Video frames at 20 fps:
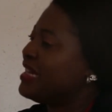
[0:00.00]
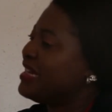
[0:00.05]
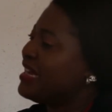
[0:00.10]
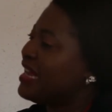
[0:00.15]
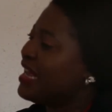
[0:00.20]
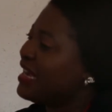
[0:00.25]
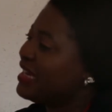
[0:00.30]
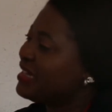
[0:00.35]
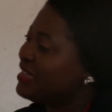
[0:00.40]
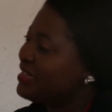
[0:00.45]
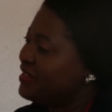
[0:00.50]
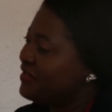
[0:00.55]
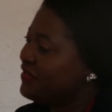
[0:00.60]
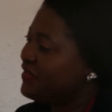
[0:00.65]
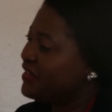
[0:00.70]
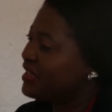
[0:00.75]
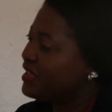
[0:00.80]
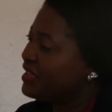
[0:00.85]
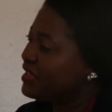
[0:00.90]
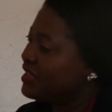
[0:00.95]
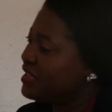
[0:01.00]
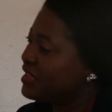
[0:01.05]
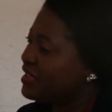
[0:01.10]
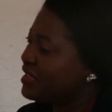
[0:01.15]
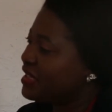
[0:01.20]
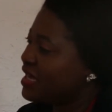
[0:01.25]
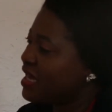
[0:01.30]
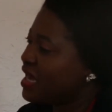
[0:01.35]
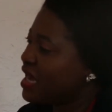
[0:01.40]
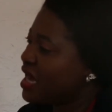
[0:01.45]
an activist,
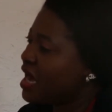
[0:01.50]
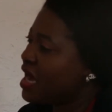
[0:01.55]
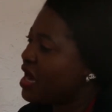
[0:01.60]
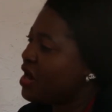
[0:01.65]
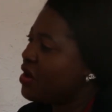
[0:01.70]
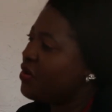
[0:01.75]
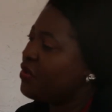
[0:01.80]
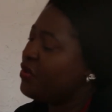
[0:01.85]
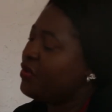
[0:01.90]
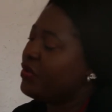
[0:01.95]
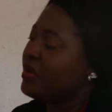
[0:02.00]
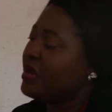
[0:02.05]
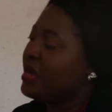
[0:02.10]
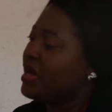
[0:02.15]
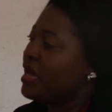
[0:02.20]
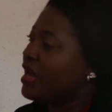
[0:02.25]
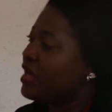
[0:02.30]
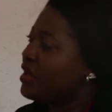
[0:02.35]
how are